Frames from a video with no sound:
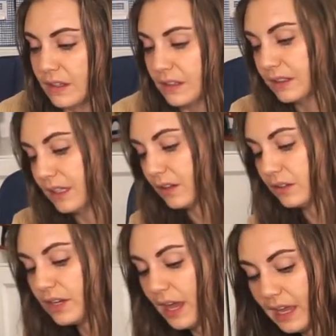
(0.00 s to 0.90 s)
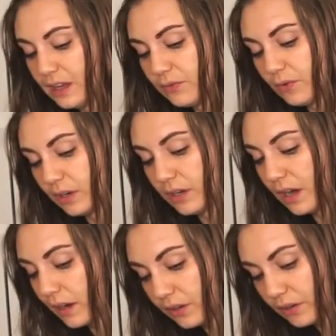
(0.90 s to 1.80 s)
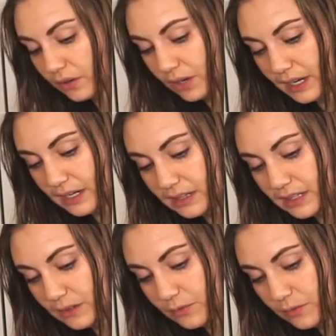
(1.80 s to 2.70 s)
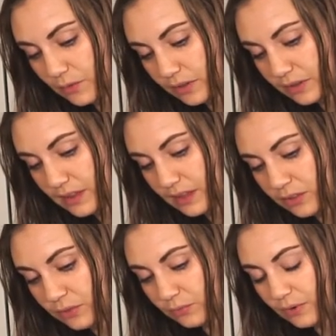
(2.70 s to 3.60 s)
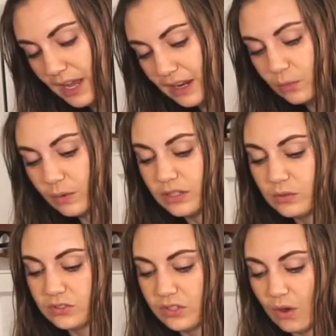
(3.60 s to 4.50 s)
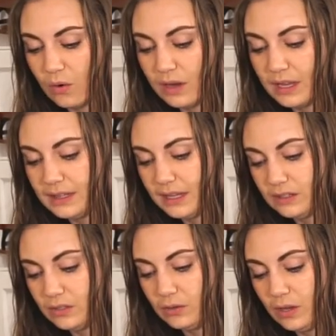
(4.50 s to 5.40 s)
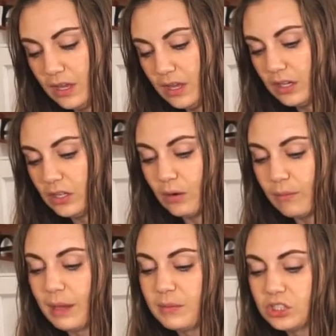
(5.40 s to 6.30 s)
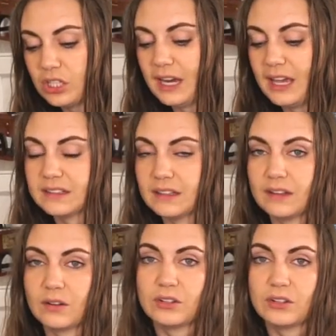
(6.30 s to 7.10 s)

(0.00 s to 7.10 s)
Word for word: little knife or cutter or anything for the thread when you sew, and then you you know, my machine has a little